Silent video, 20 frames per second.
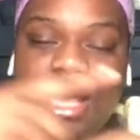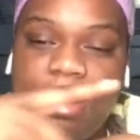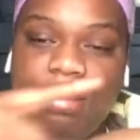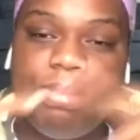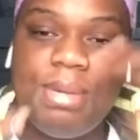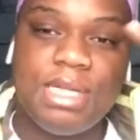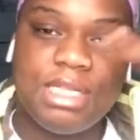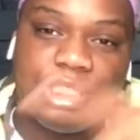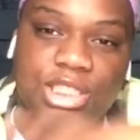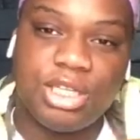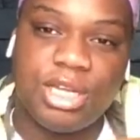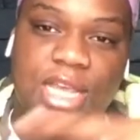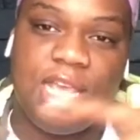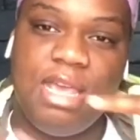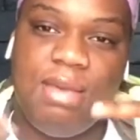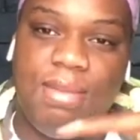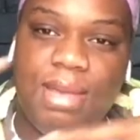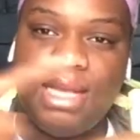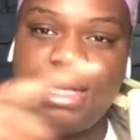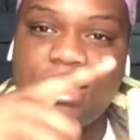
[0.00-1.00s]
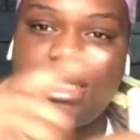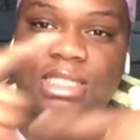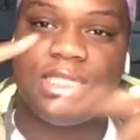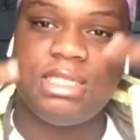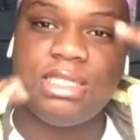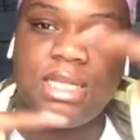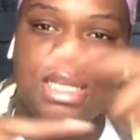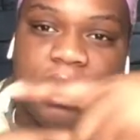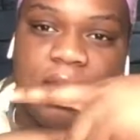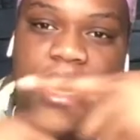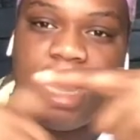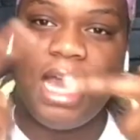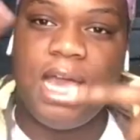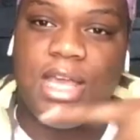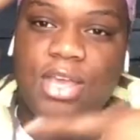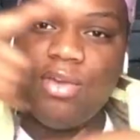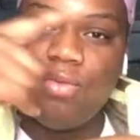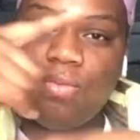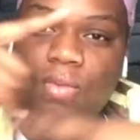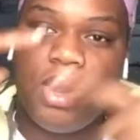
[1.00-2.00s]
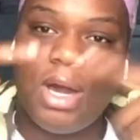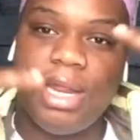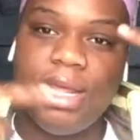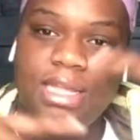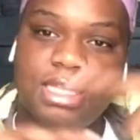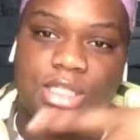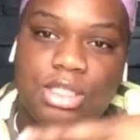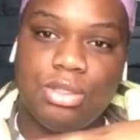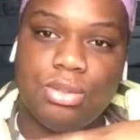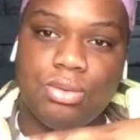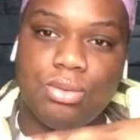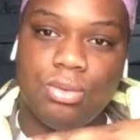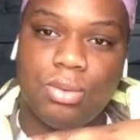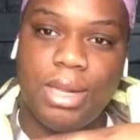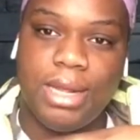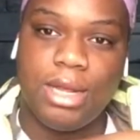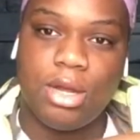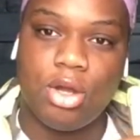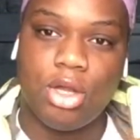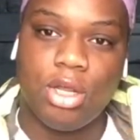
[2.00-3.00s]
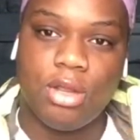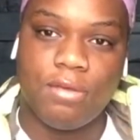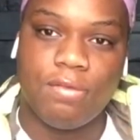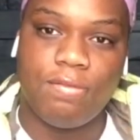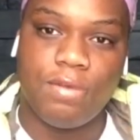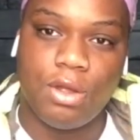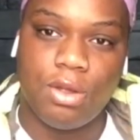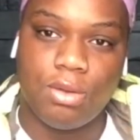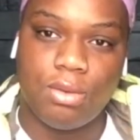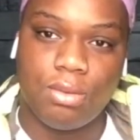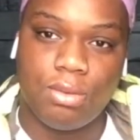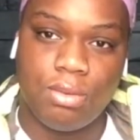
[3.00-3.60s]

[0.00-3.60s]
put your image how you want it to, like on your phone.